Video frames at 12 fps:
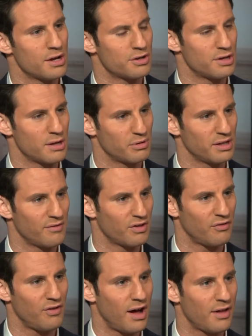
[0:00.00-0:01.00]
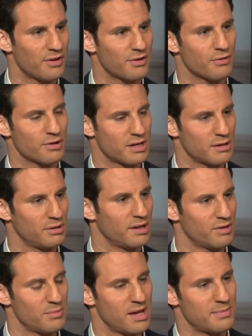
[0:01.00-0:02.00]
Do they believe the father or do they
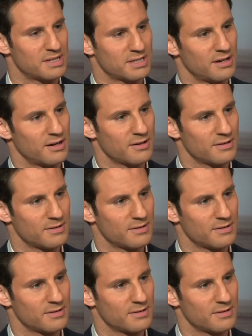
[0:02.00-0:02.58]
believe the babysitter?